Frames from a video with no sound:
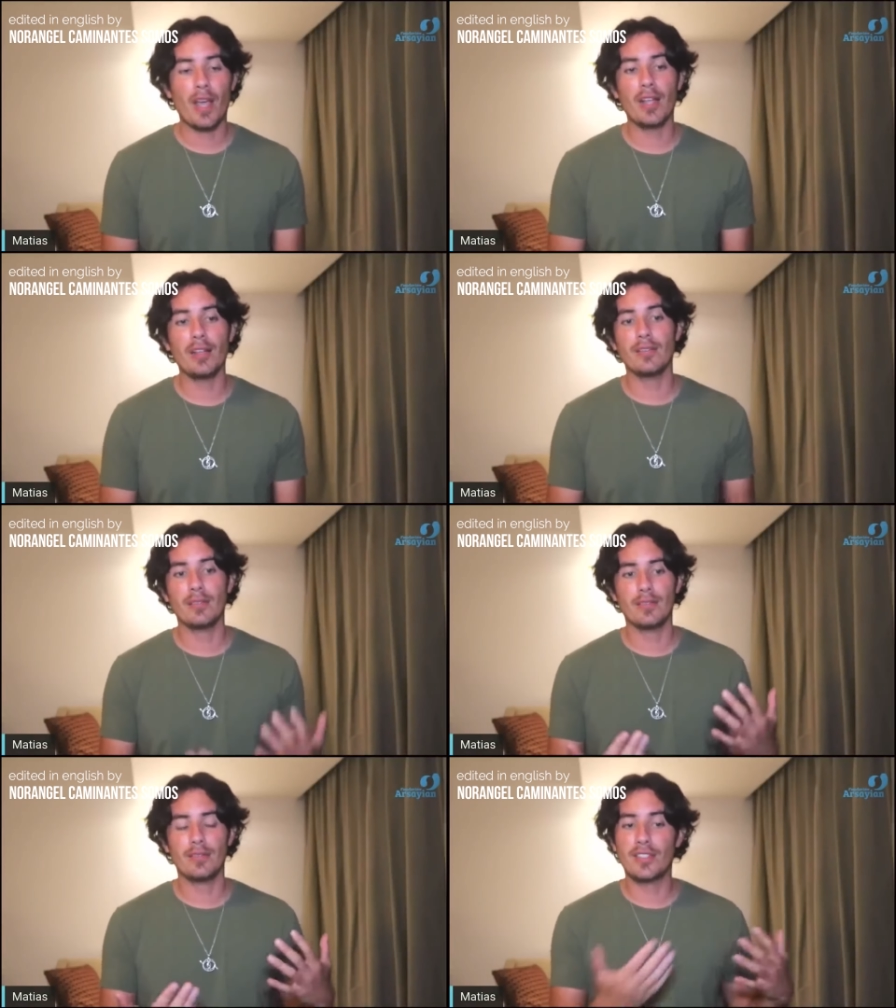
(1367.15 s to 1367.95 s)
and
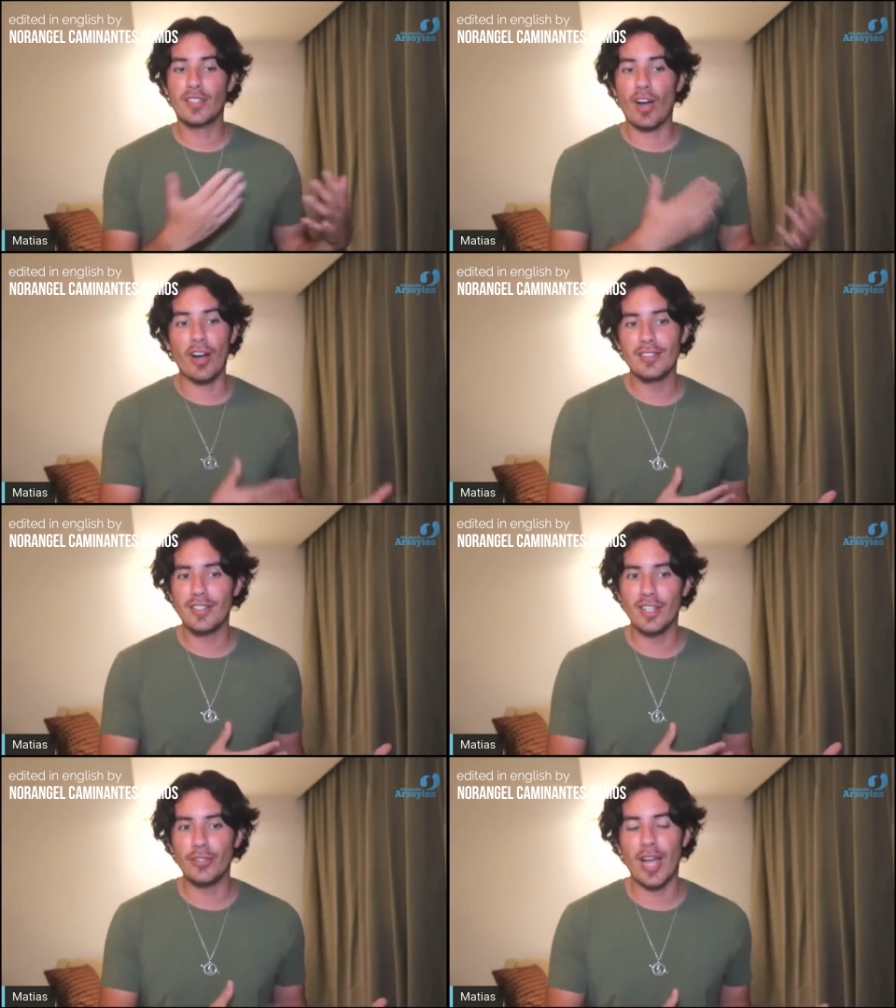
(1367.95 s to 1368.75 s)
the
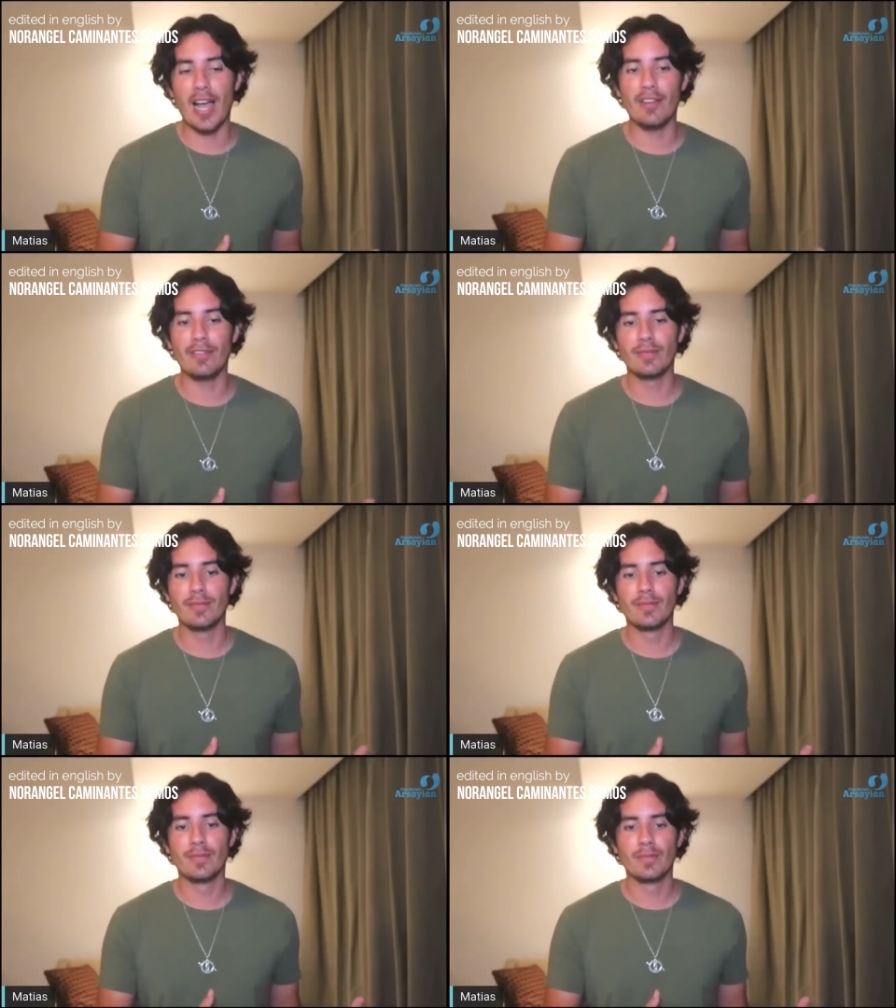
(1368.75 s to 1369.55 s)
scars that you have,
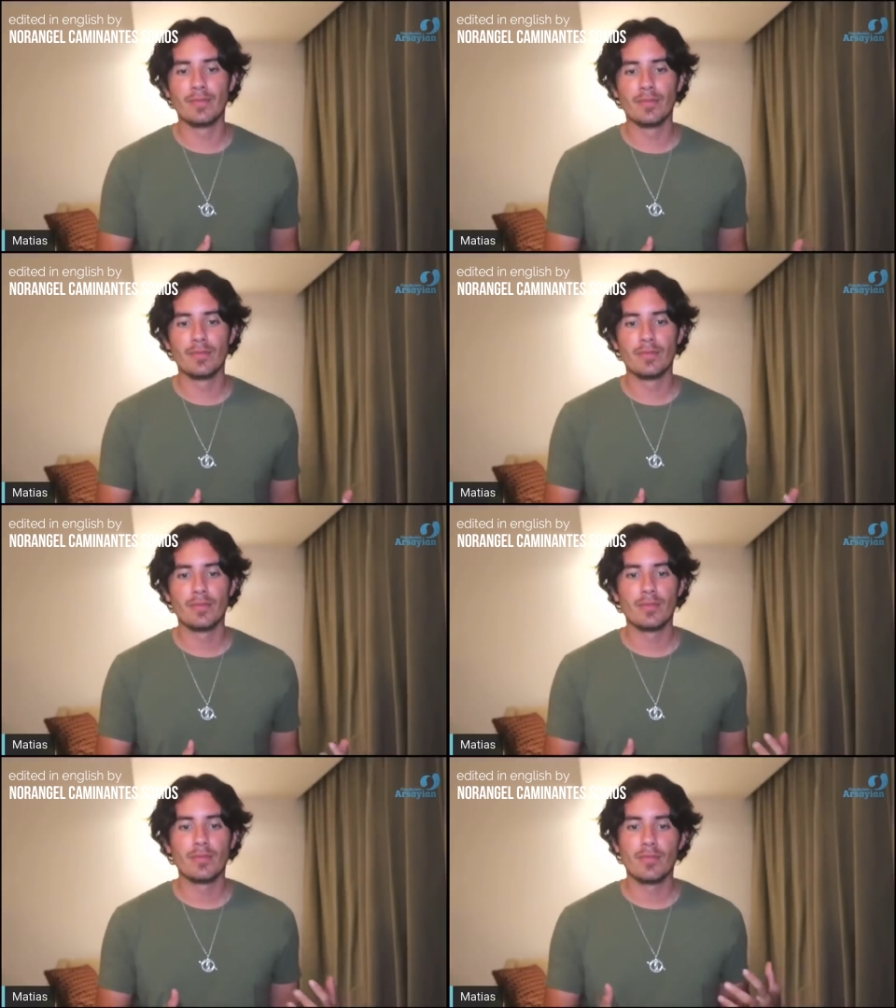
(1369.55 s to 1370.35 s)

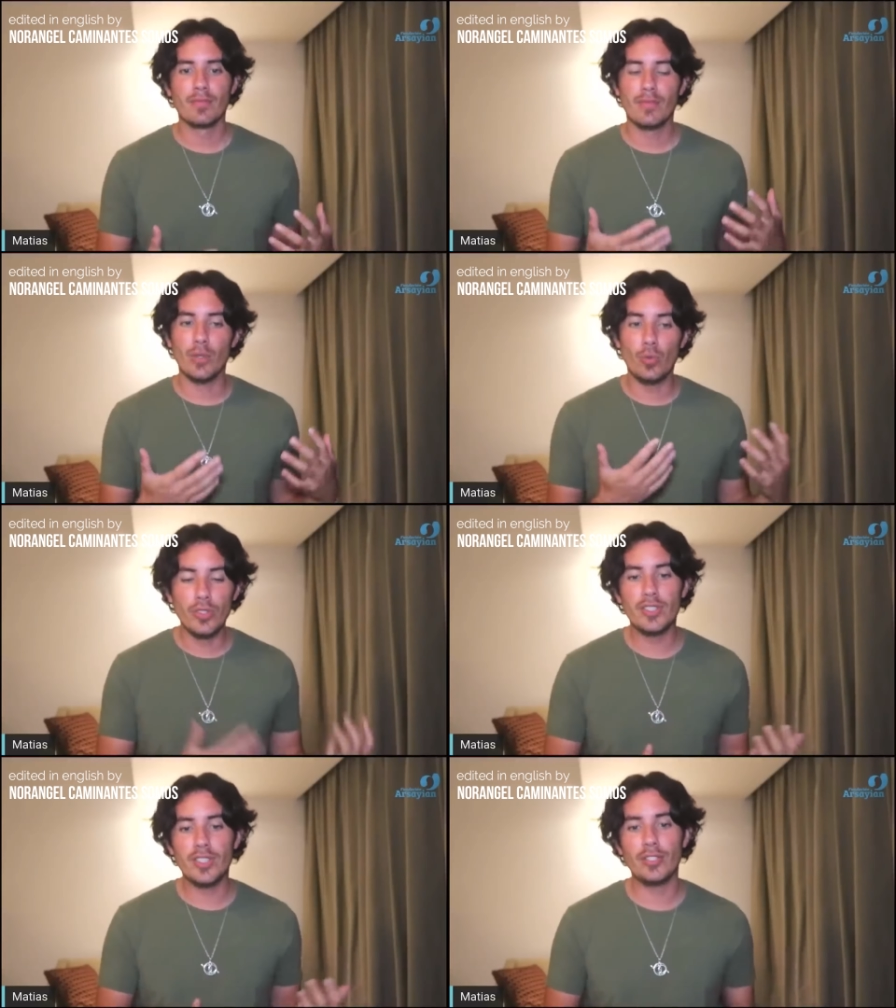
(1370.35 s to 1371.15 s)
the
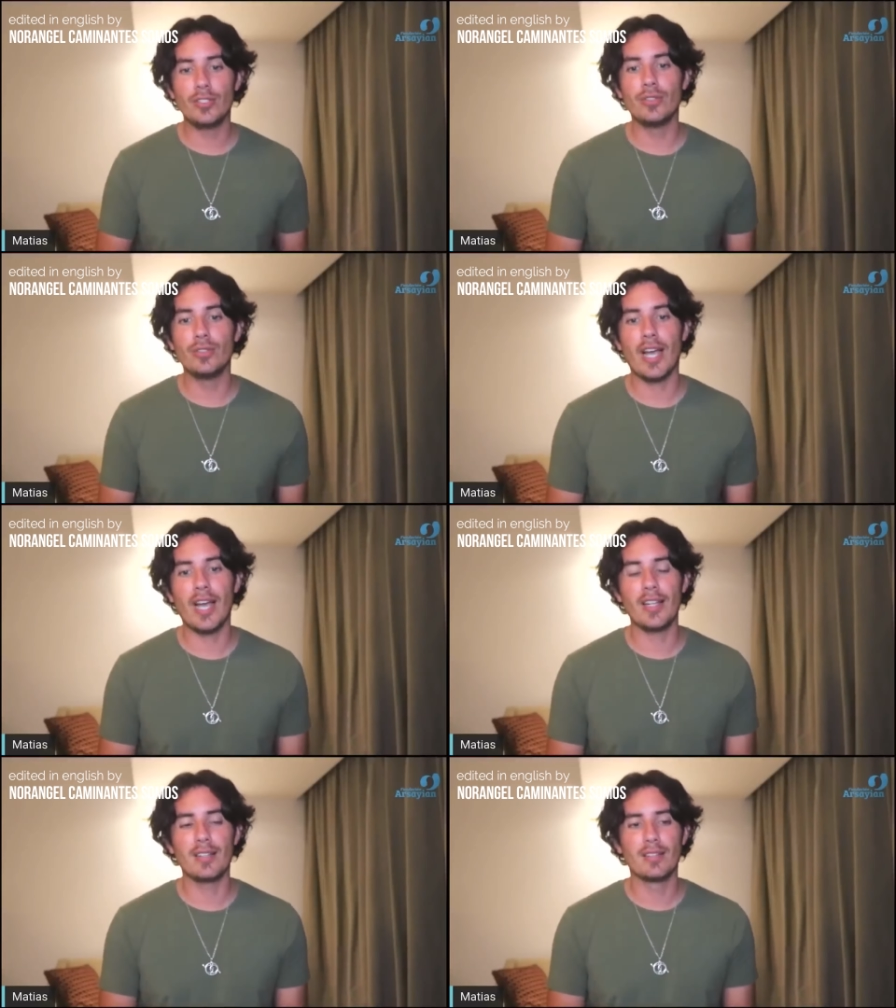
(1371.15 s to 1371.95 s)
wounds that you
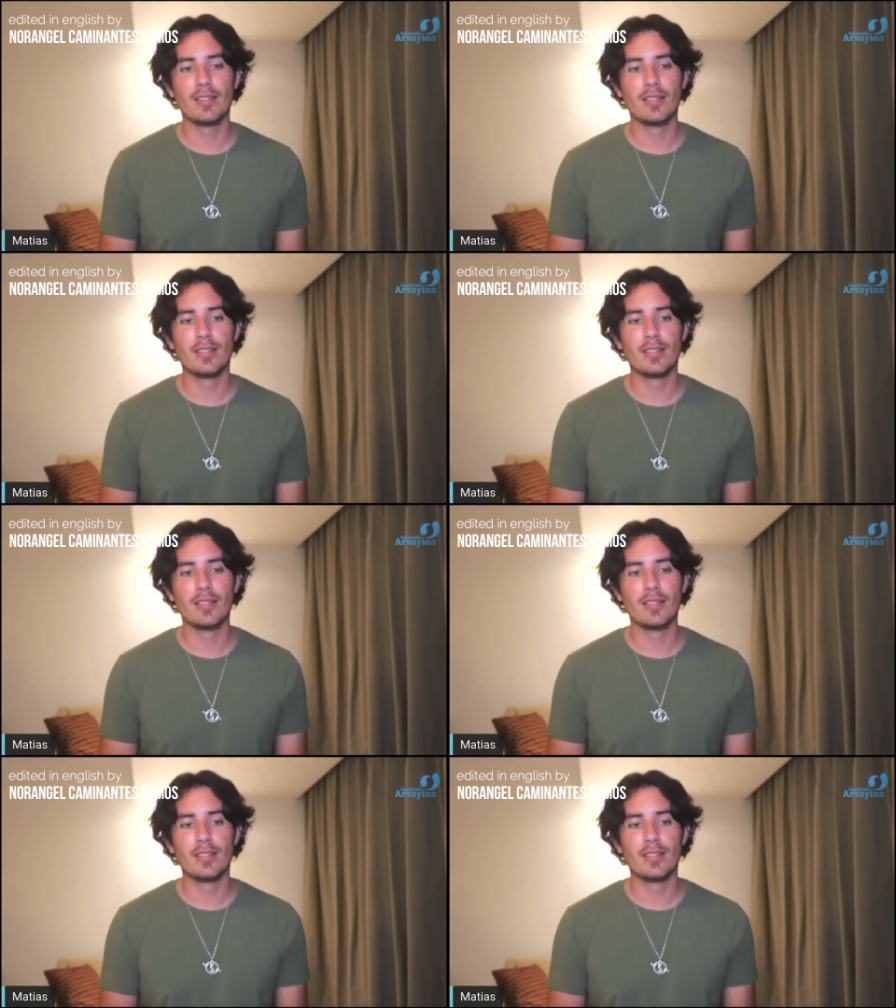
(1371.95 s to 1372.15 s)
had,